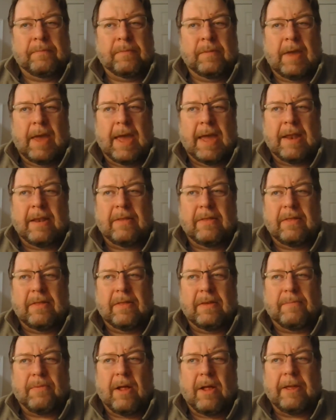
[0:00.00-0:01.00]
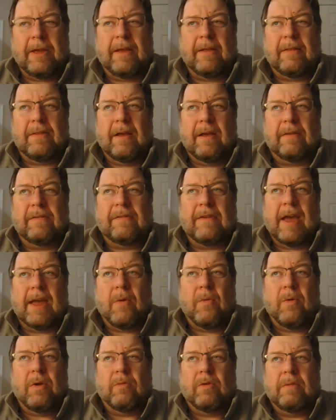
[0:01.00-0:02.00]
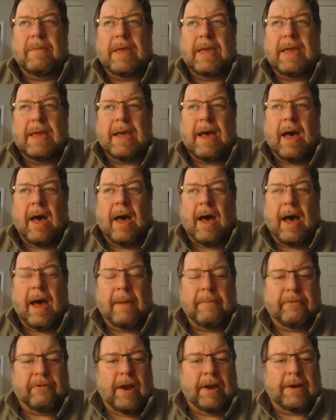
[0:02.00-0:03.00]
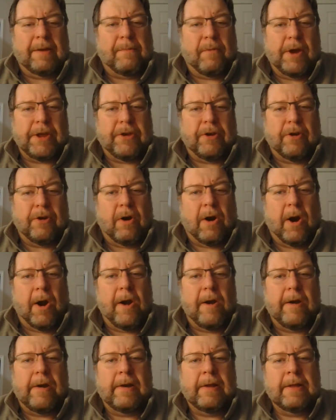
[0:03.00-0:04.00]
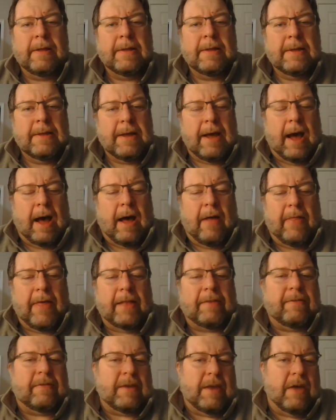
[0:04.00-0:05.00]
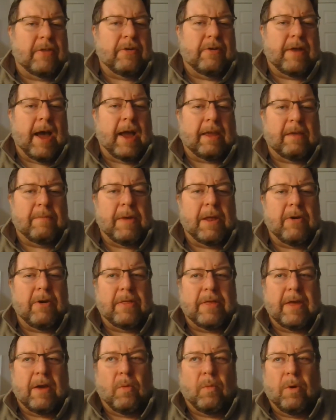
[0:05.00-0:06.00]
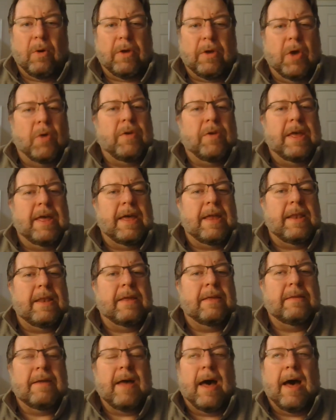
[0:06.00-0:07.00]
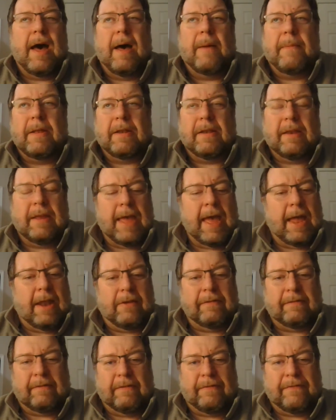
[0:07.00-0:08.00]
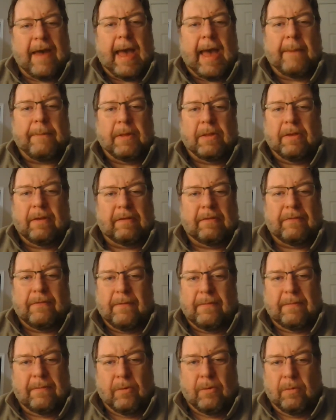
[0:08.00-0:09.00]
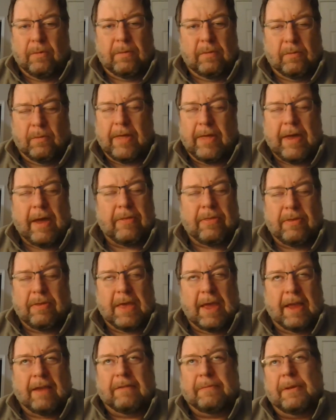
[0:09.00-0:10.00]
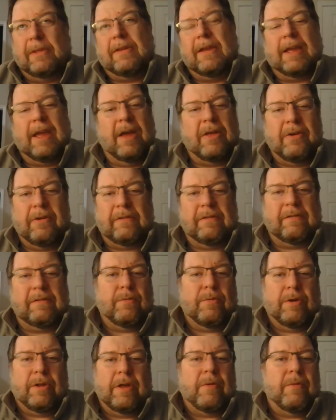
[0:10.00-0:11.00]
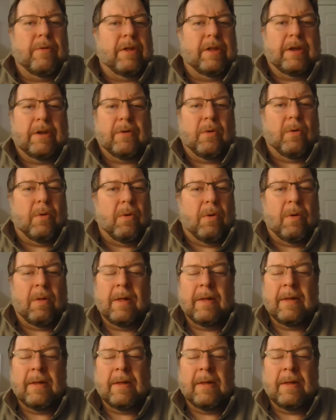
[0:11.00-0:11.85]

And probably a second one would be I'm Trying to Break Your Heart. That's the other documentary that Wilco did. Again, just a fabulous, the way that thing is put together is just really, really cool.